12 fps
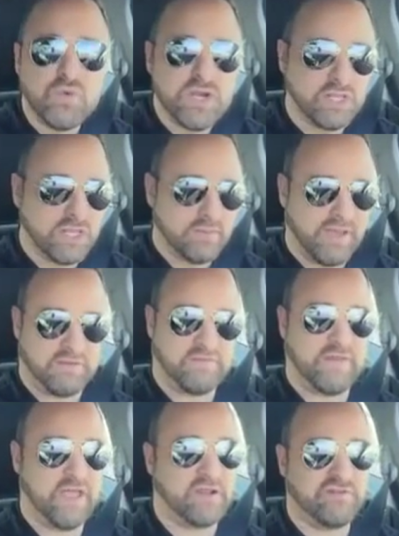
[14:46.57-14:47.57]
How to
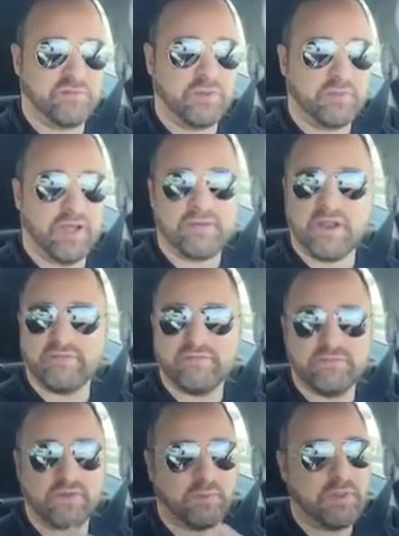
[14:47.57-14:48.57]
determine the ROI of
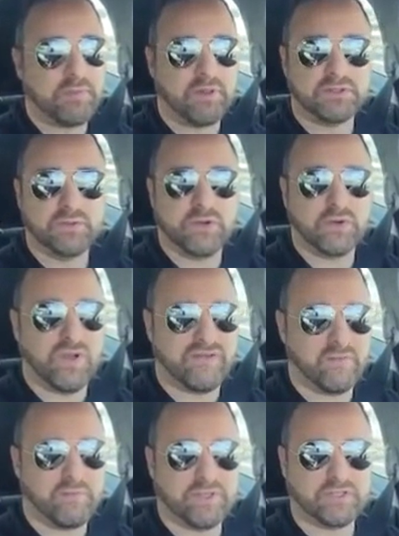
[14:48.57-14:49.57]
anything. That's, Mordechai
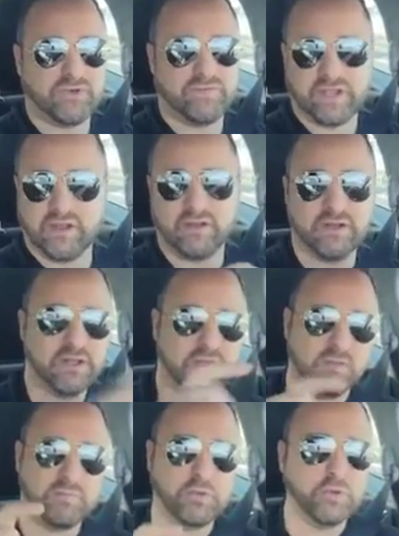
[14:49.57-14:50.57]
wrote that. Alyssa
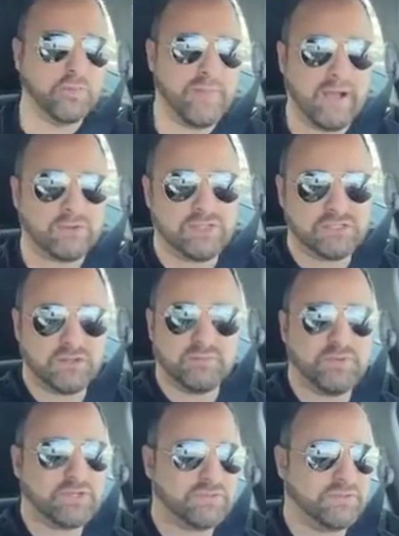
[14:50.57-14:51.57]
Milano was also on Bewitched.
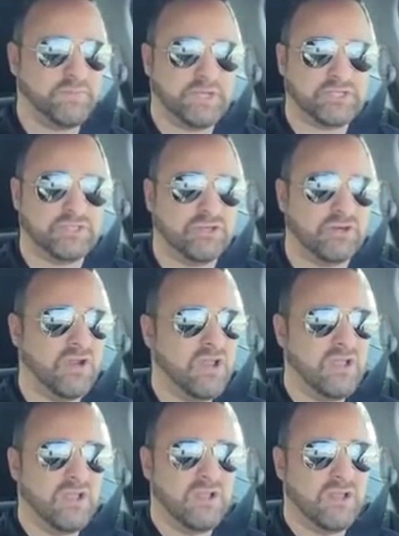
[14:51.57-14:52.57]
Yes, she was. That's true.
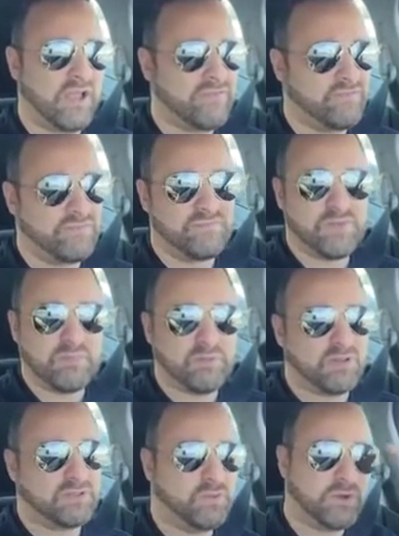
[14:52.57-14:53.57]
What is the name of the
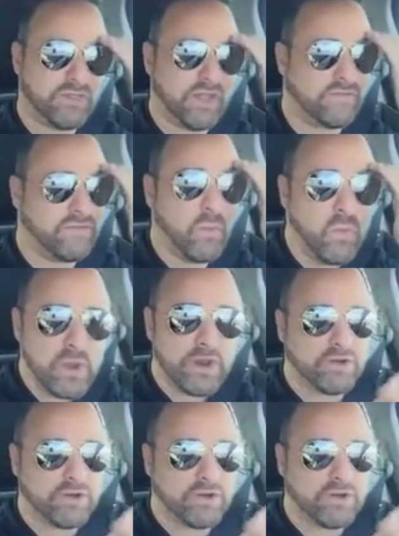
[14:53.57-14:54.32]
article? There you go. That's the name.